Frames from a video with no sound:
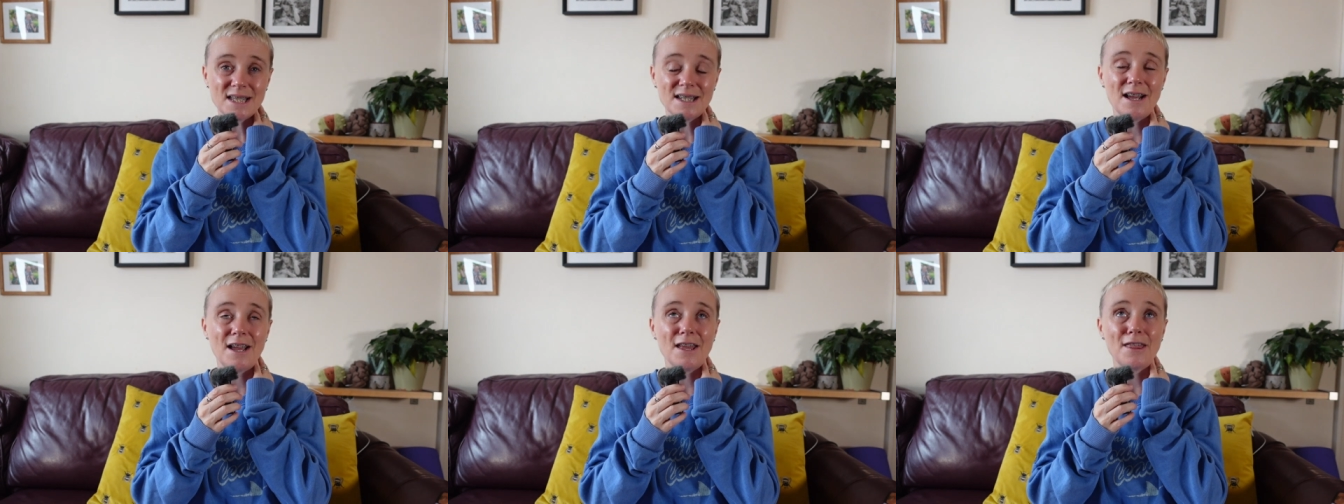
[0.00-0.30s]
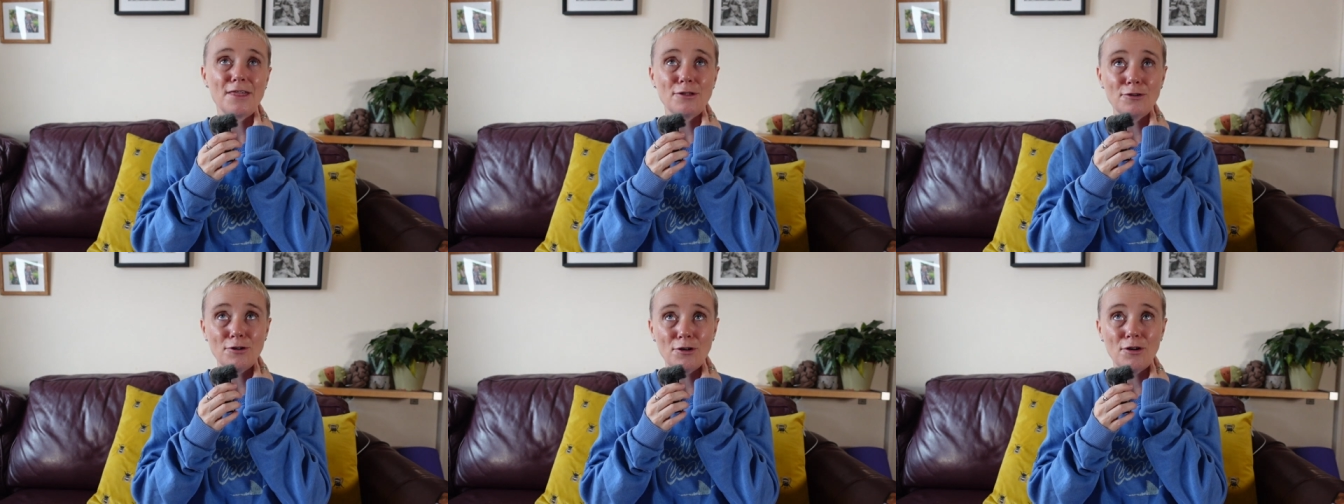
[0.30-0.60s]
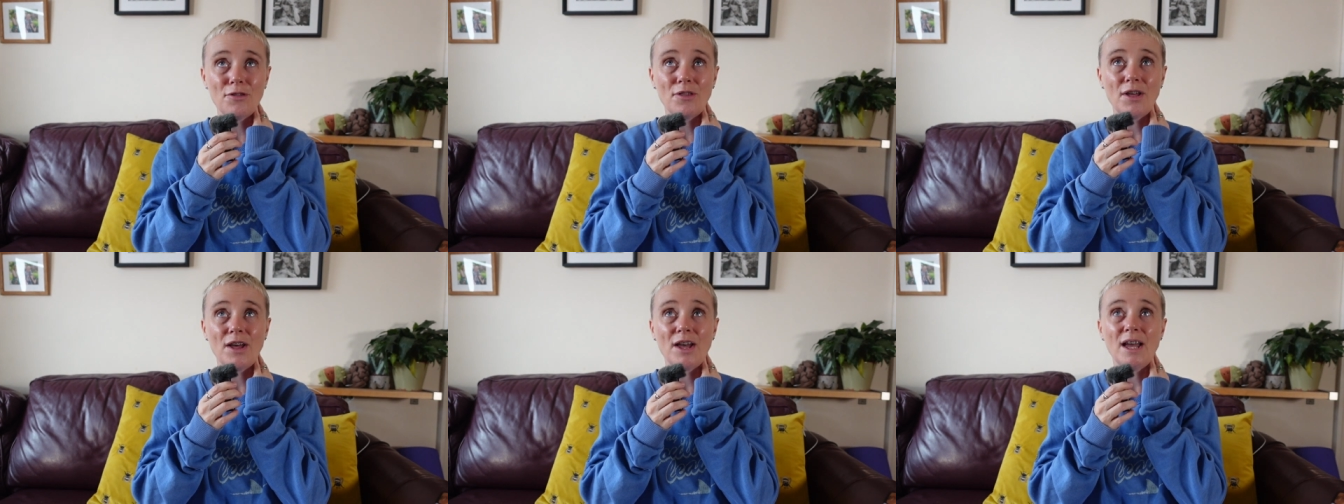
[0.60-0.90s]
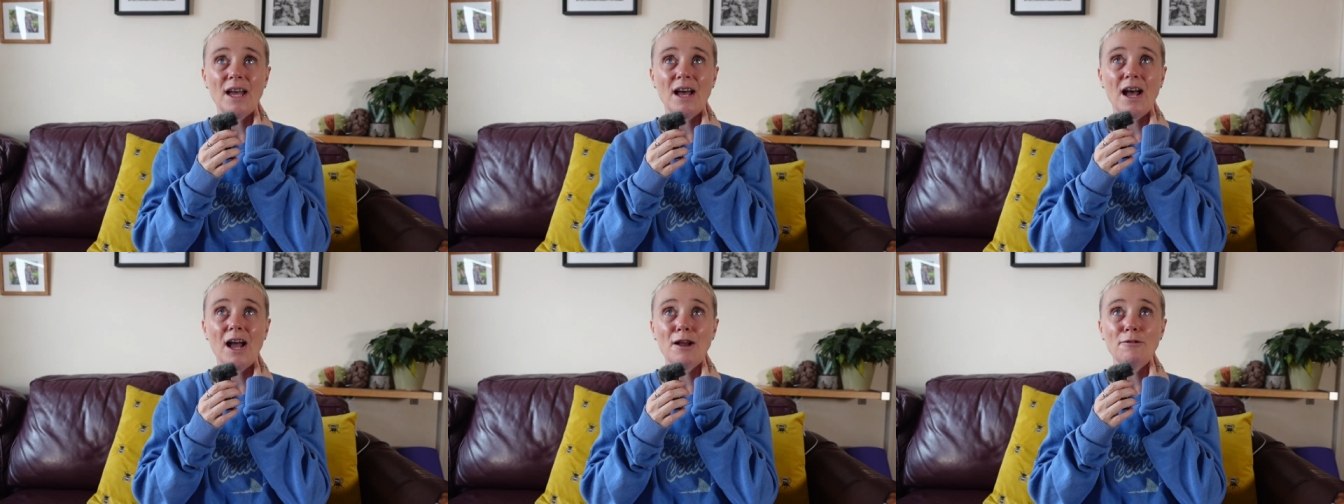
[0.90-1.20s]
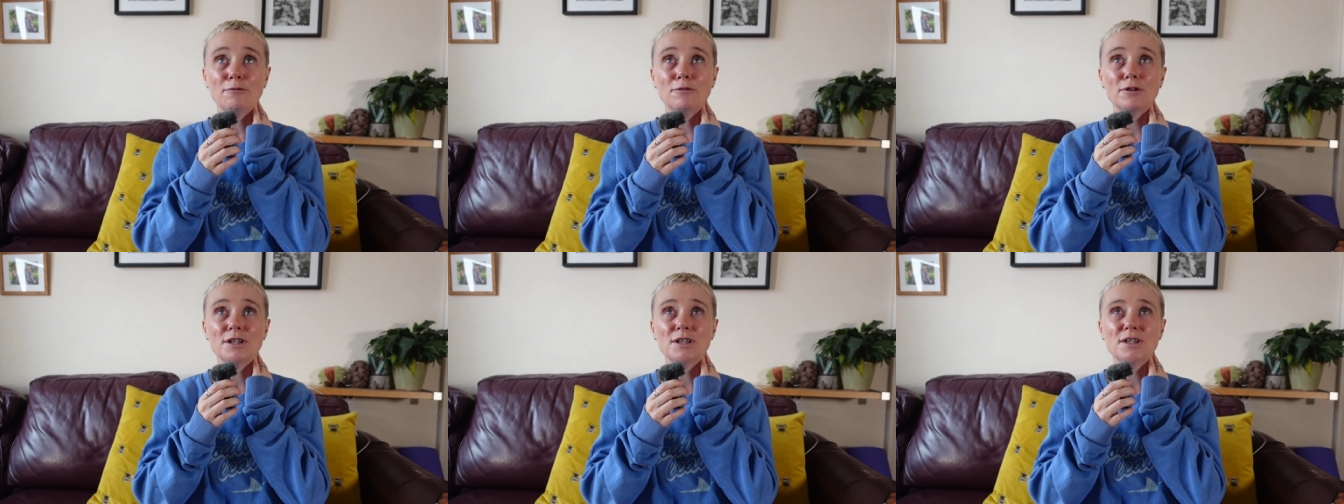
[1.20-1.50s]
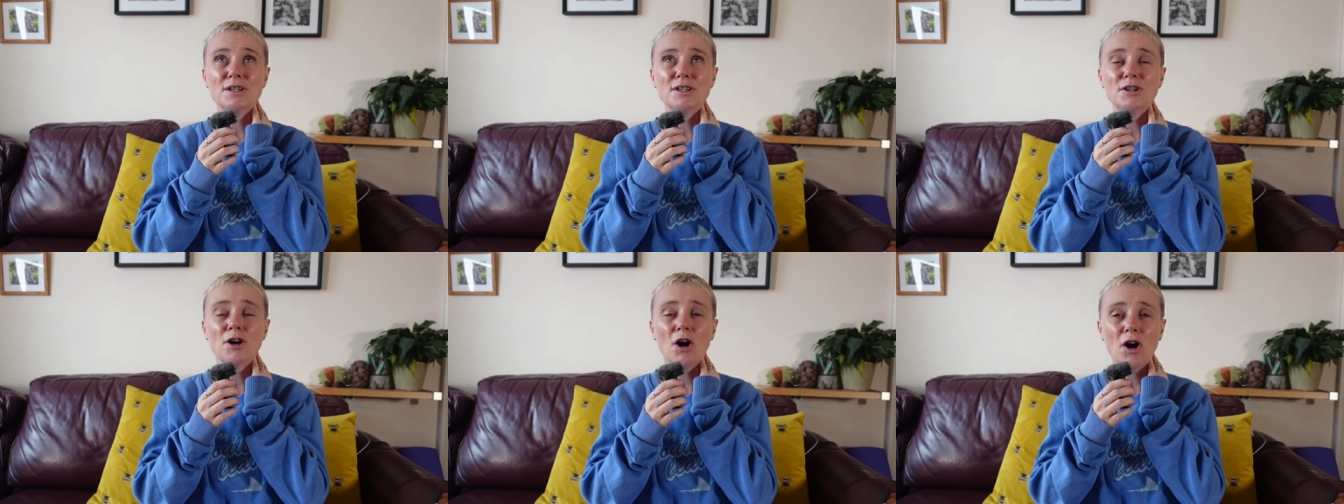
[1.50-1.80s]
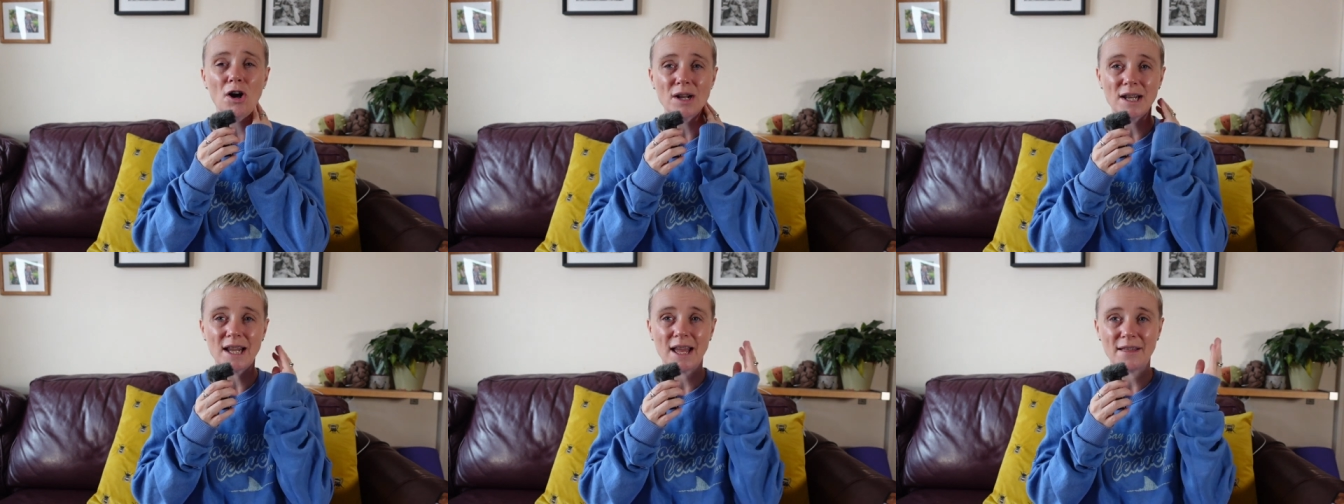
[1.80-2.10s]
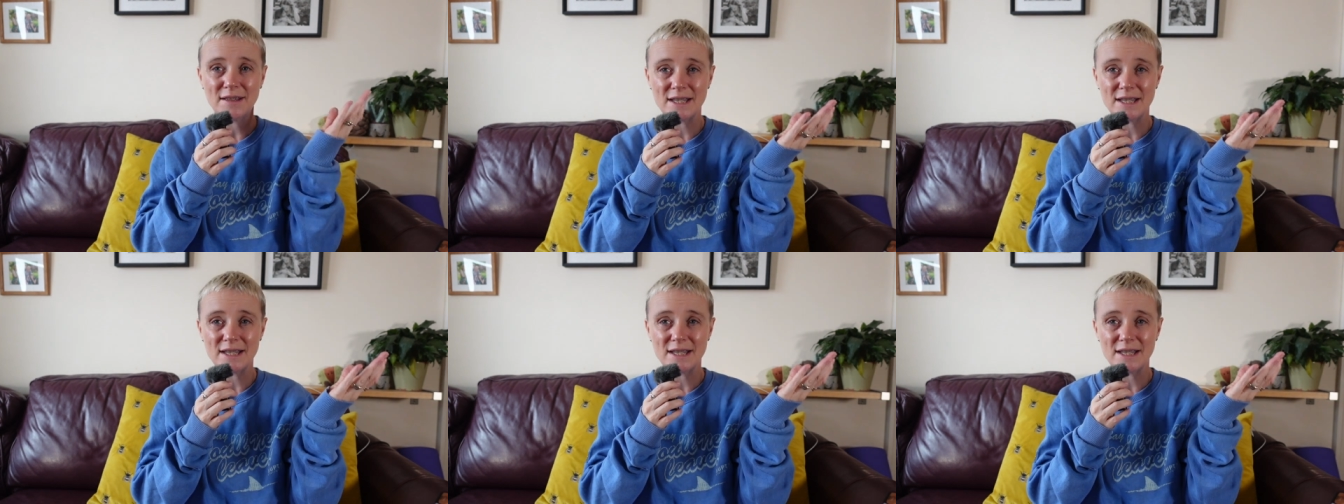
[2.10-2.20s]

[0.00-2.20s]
and I thought that I would not let